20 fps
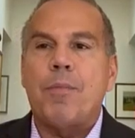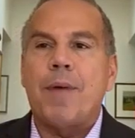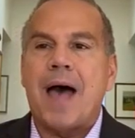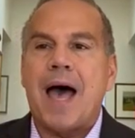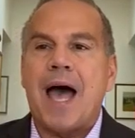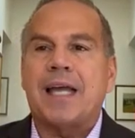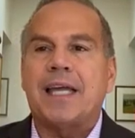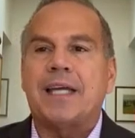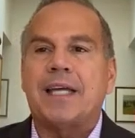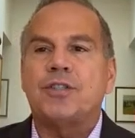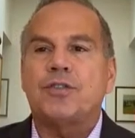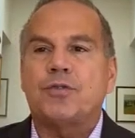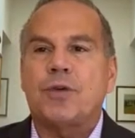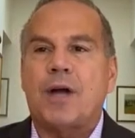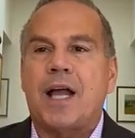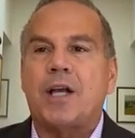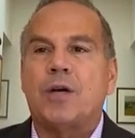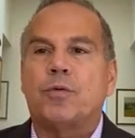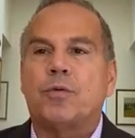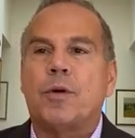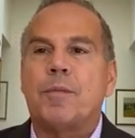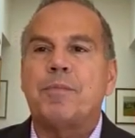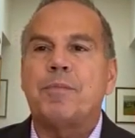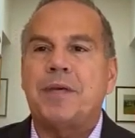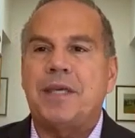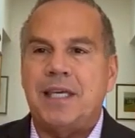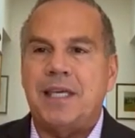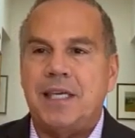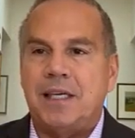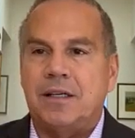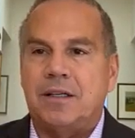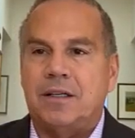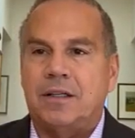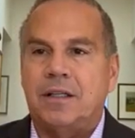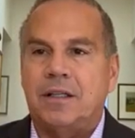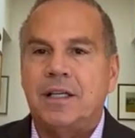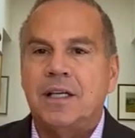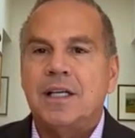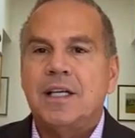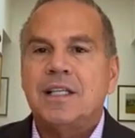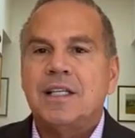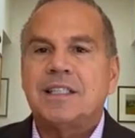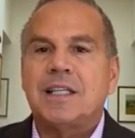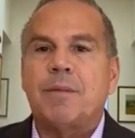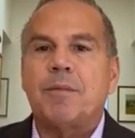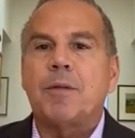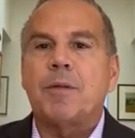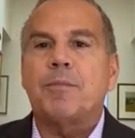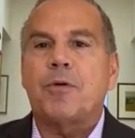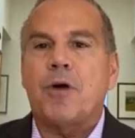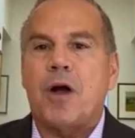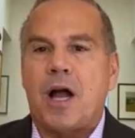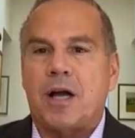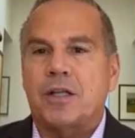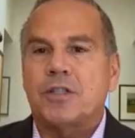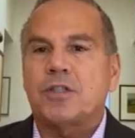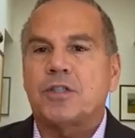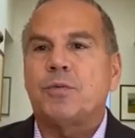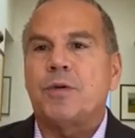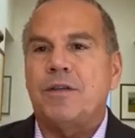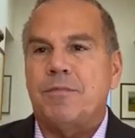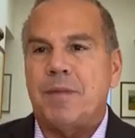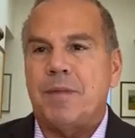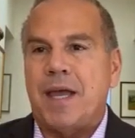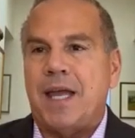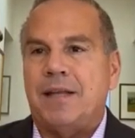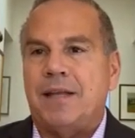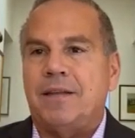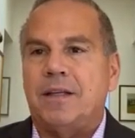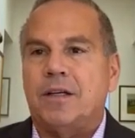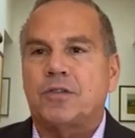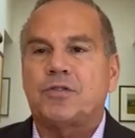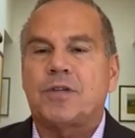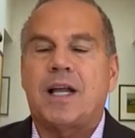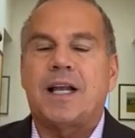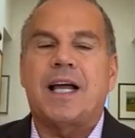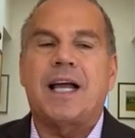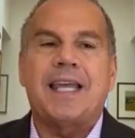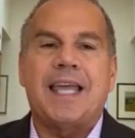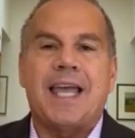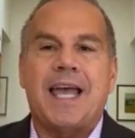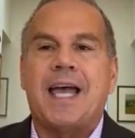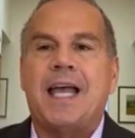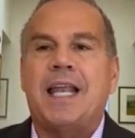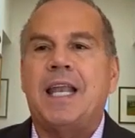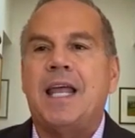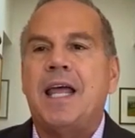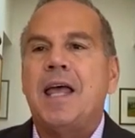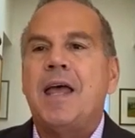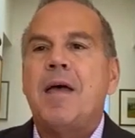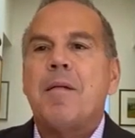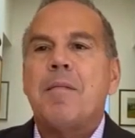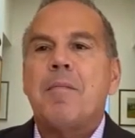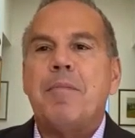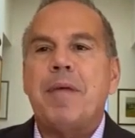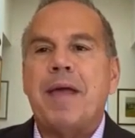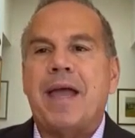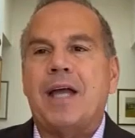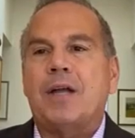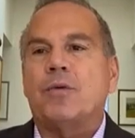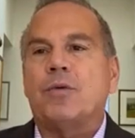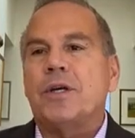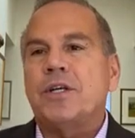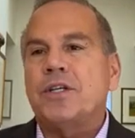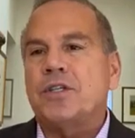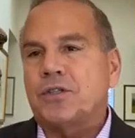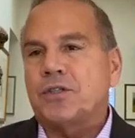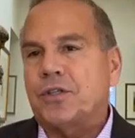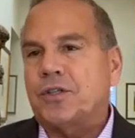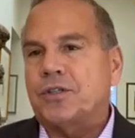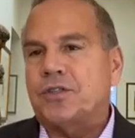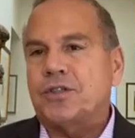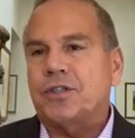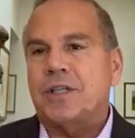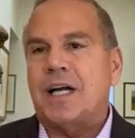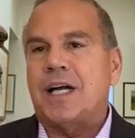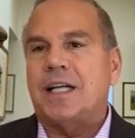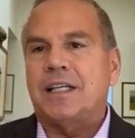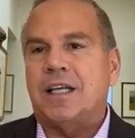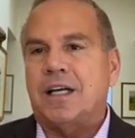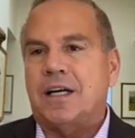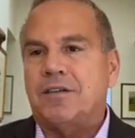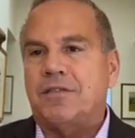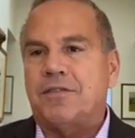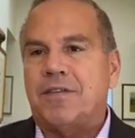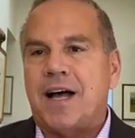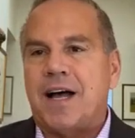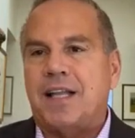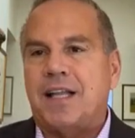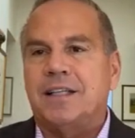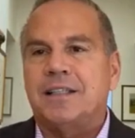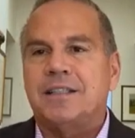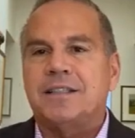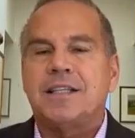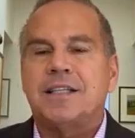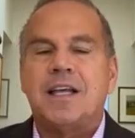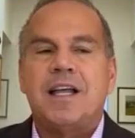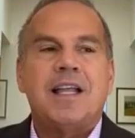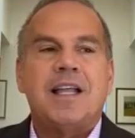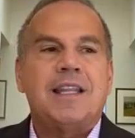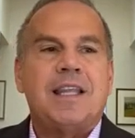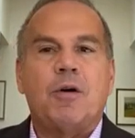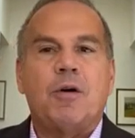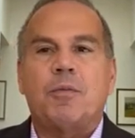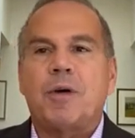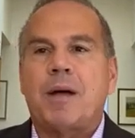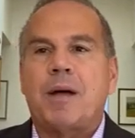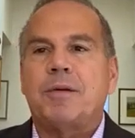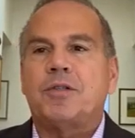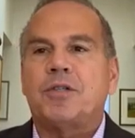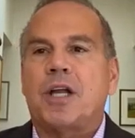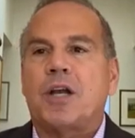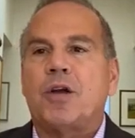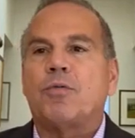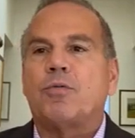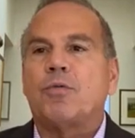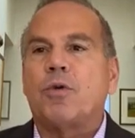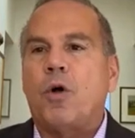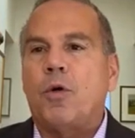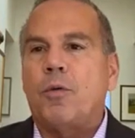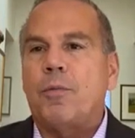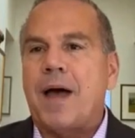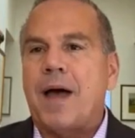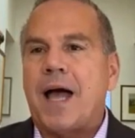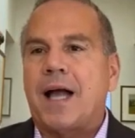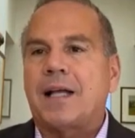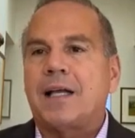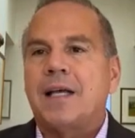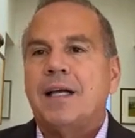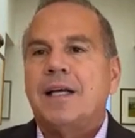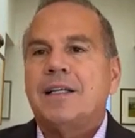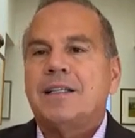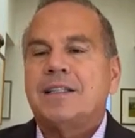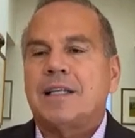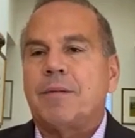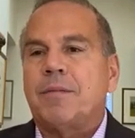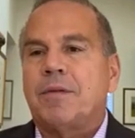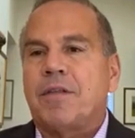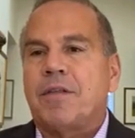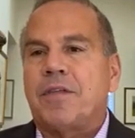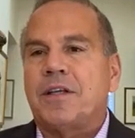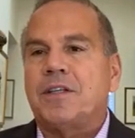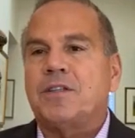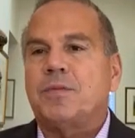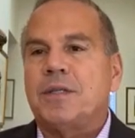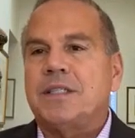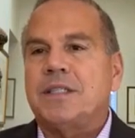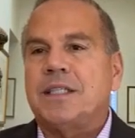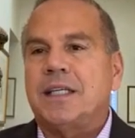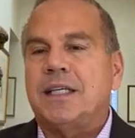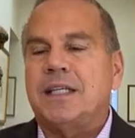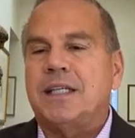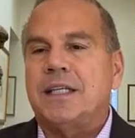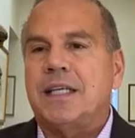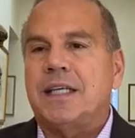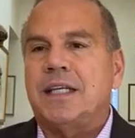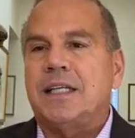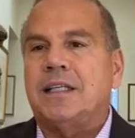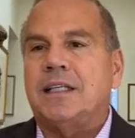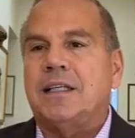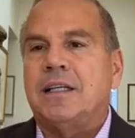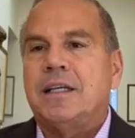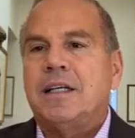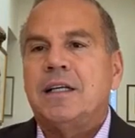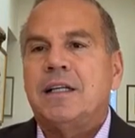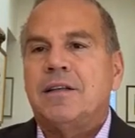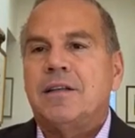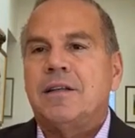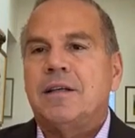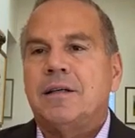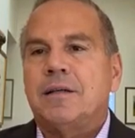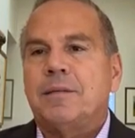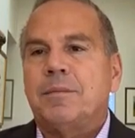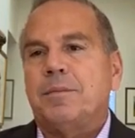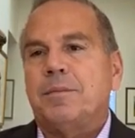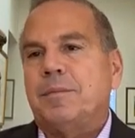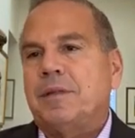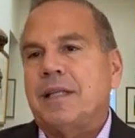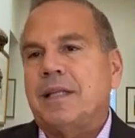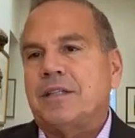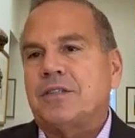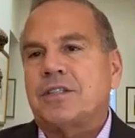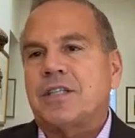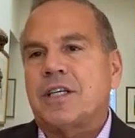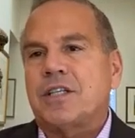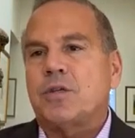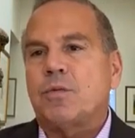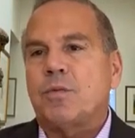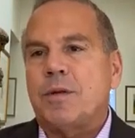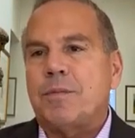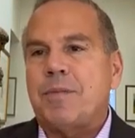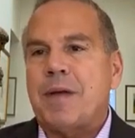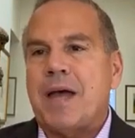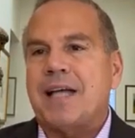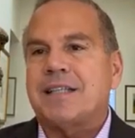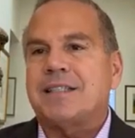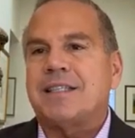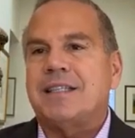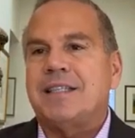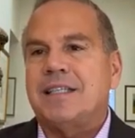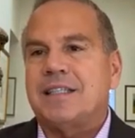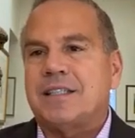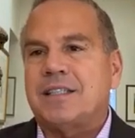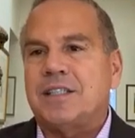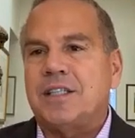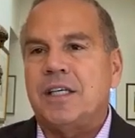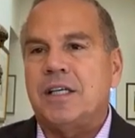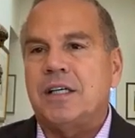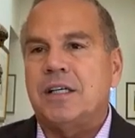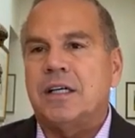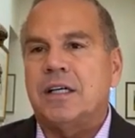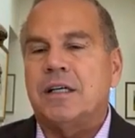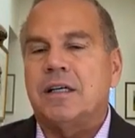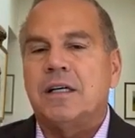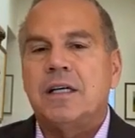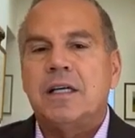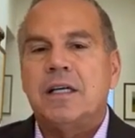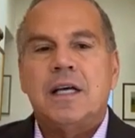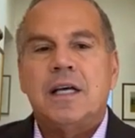back and try to repeal some of the progress we've made. They'll try to, again, ban research on gun violence. They will probably try to roll back some of the things we did in the legislation we passed this year